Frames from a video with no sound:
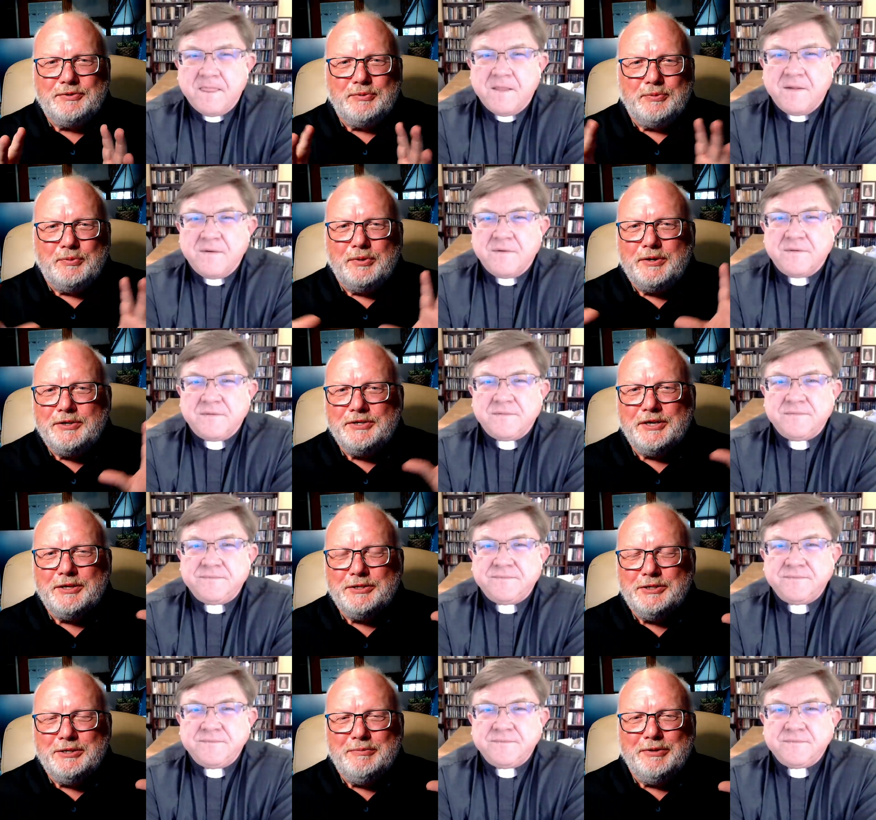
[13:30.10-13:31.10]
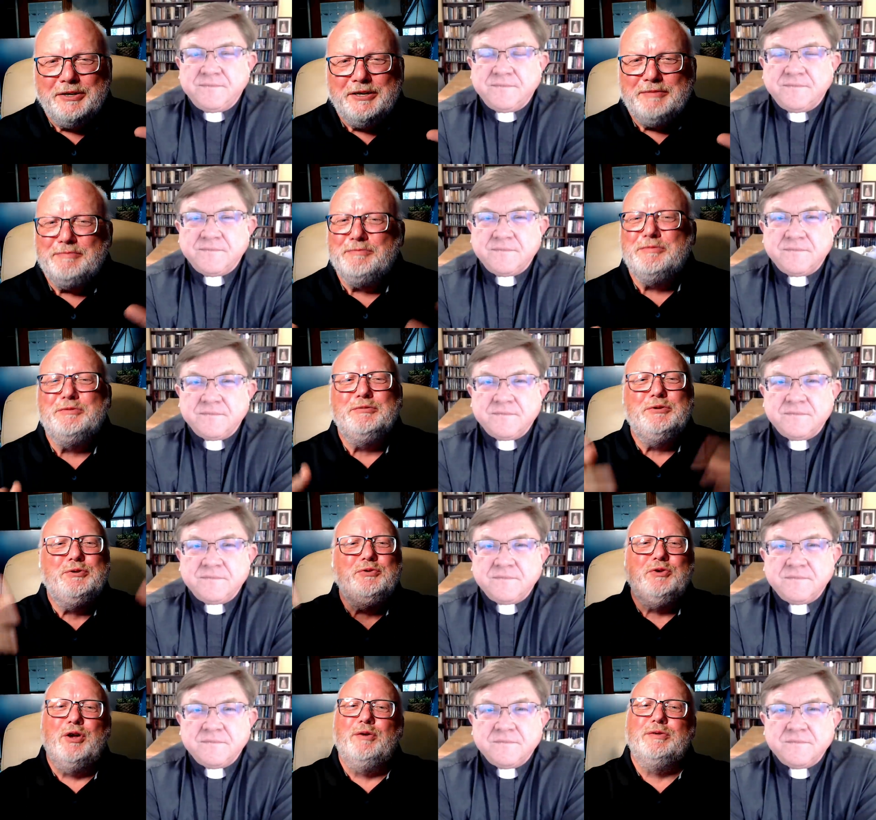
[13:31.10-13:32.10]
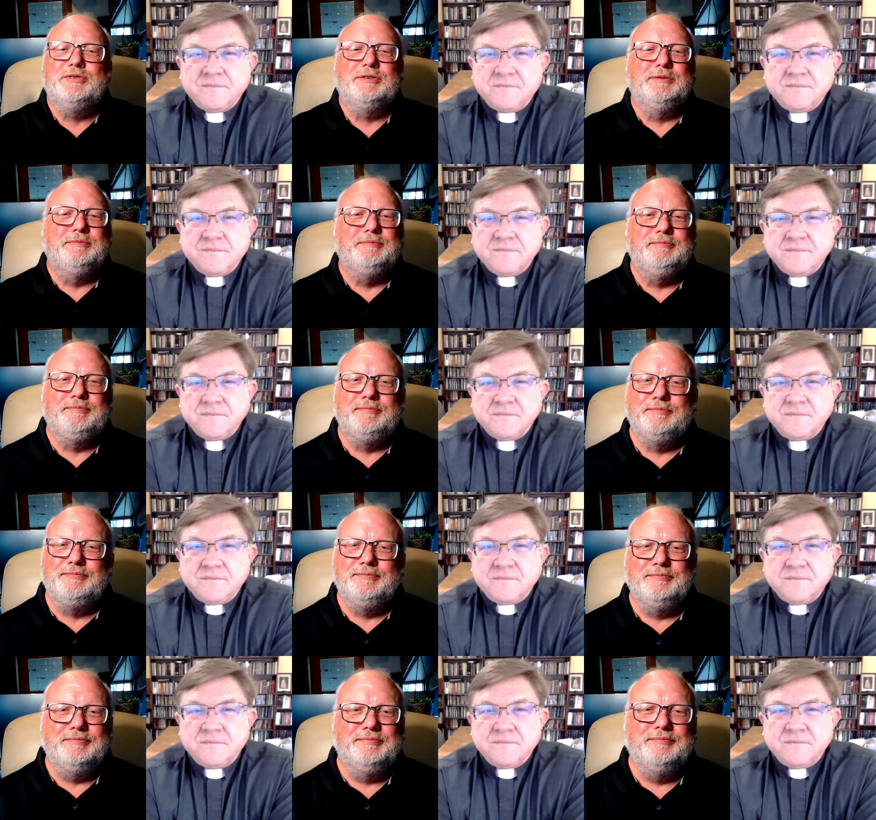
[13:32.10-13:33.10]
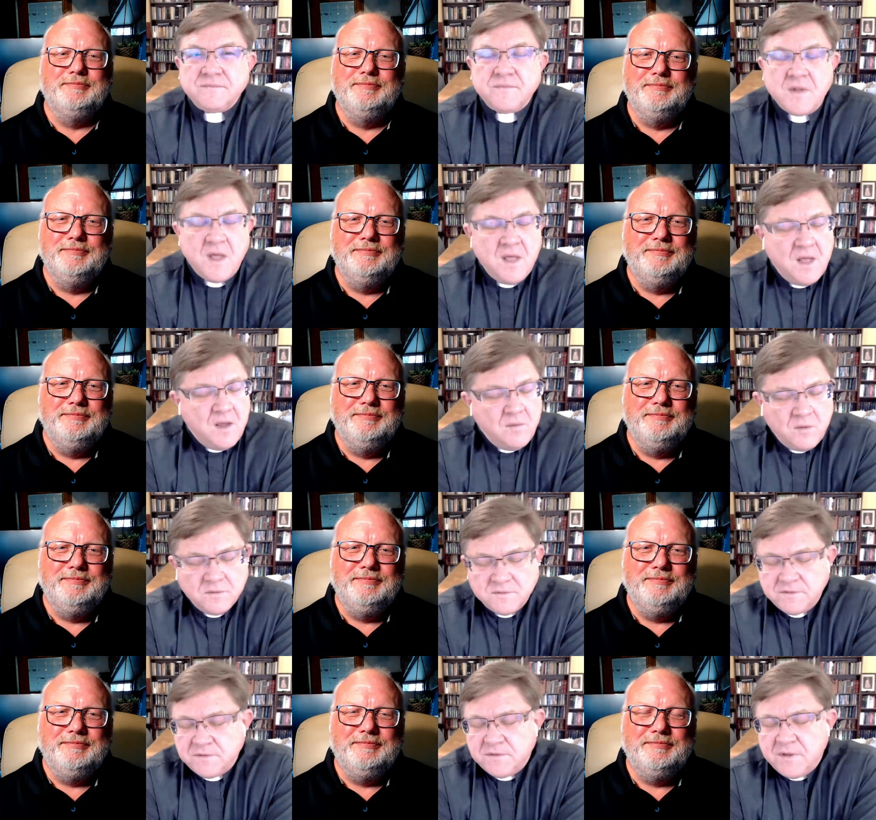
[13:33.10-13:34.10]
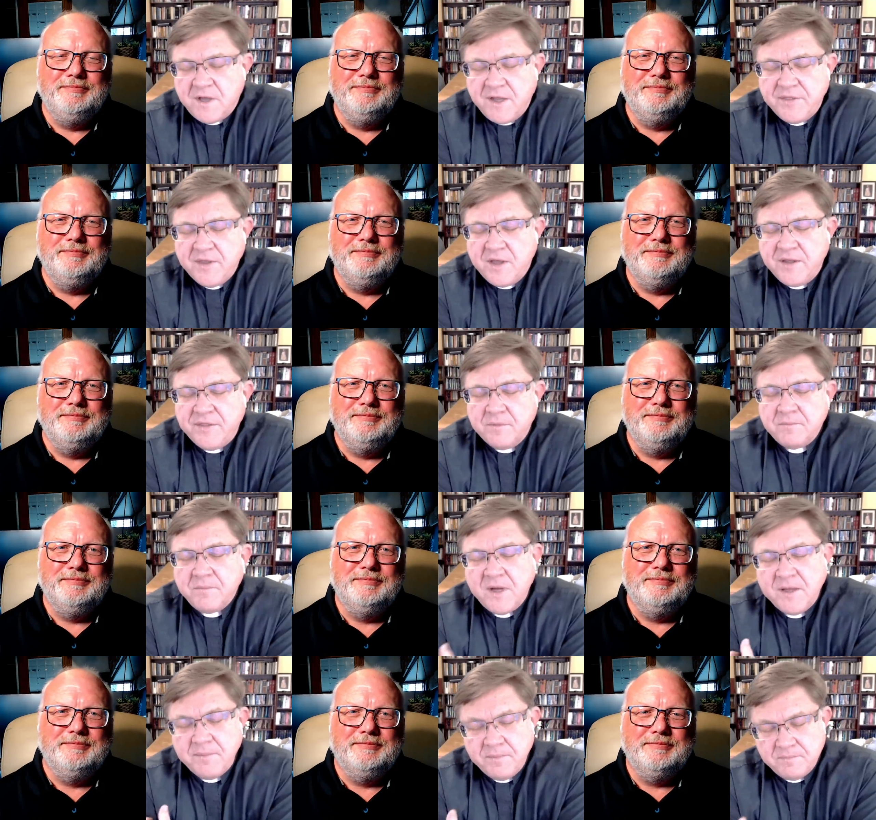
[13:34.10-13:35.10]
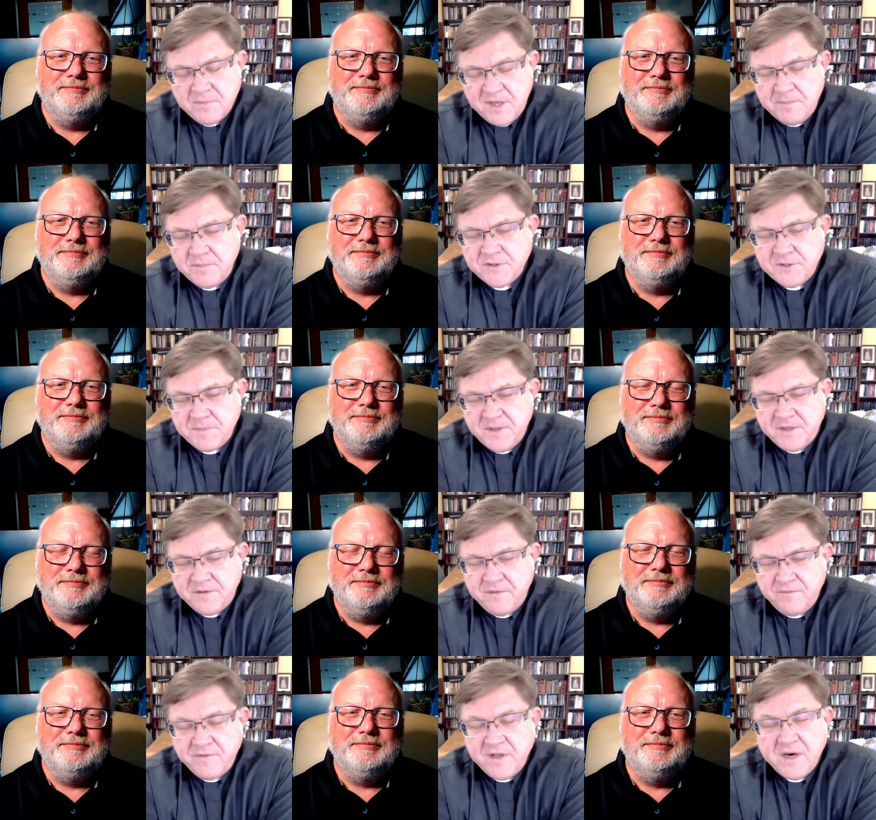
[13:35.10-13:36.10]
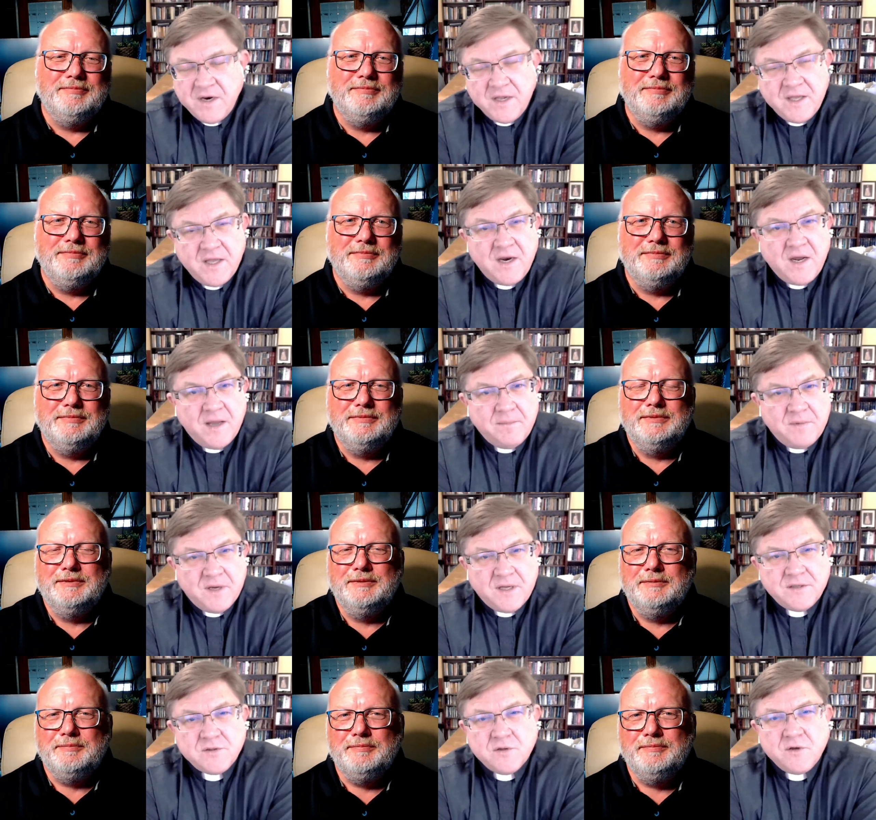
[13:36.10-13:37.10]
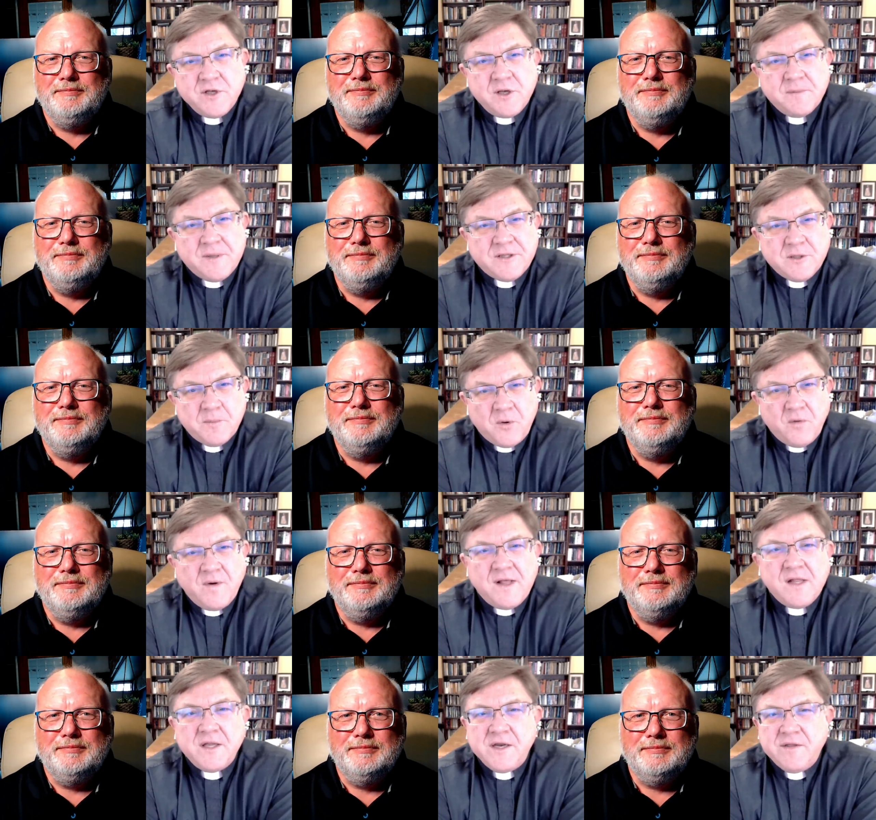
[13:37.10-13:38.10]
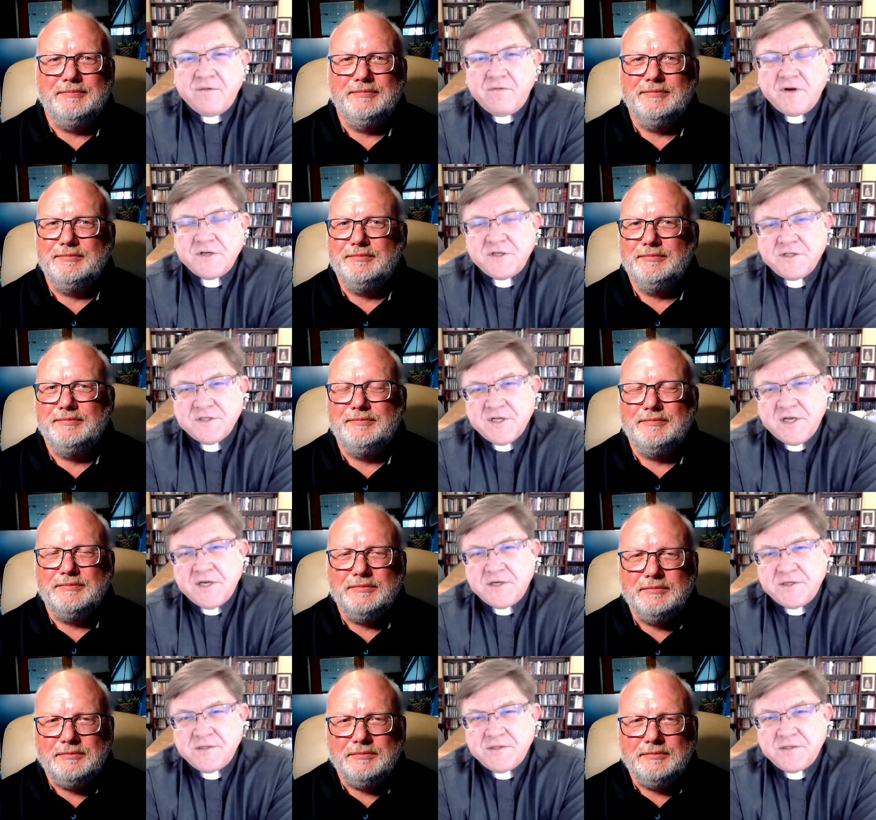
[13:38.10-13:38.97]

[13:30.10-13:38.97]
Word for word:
Speaker 1: where's the other 2 million? Who knows?
Speaker 2: Well, my perspective, and again, I'm not talking about the morality of the Russians' actions,